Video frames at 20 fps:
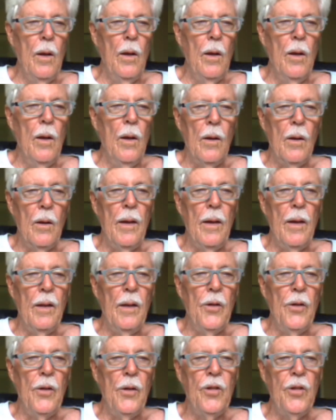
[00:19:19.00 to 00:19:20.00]
Okay,
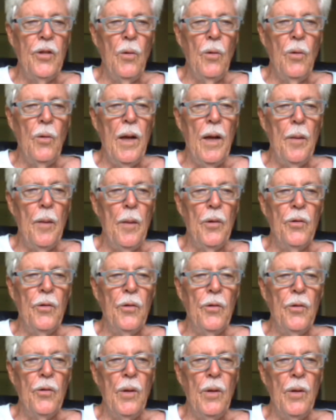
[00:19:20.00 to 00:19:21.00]
let's see what happens.
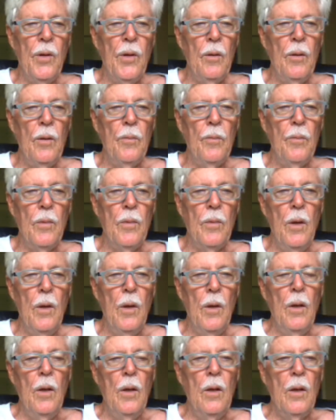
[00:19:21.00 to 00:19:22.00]
So yeah,
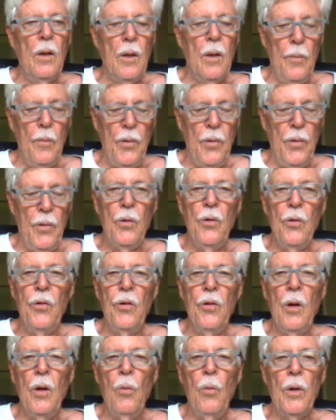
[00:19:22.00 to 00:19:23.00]
computer's
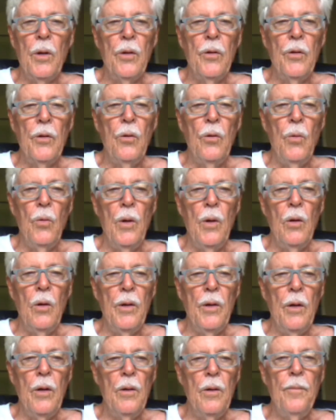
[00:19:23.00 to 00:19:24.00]
not working too well
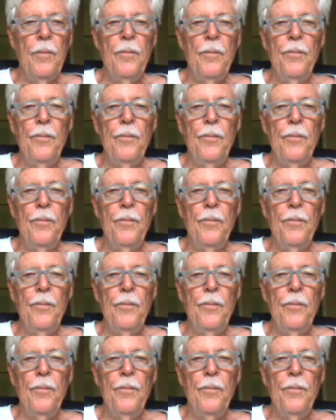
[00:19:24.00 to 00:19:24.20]
here.